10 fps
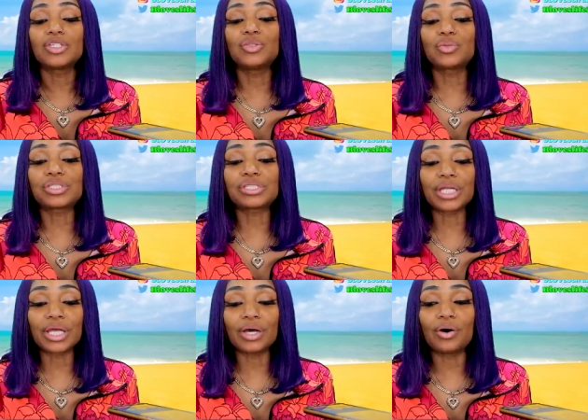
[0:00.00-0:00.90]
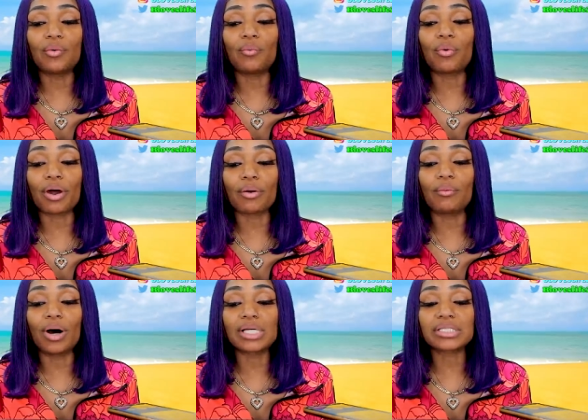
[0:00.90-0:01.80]
you still were
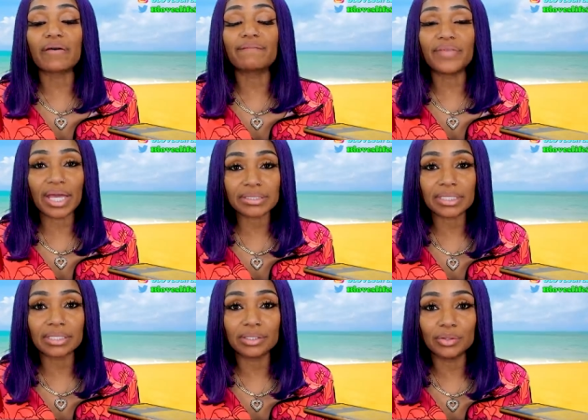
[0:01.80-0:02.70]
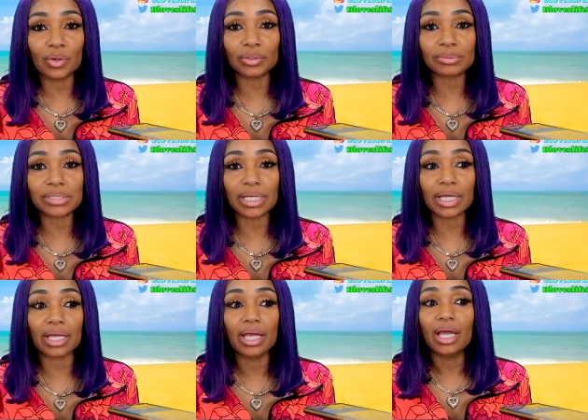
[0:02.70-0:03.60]
was affected you know what i'm
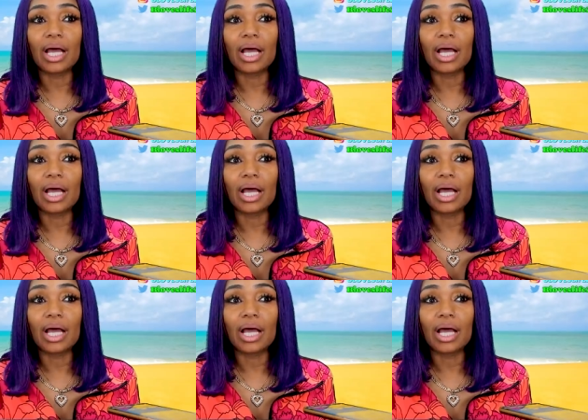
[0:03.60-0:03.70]
saying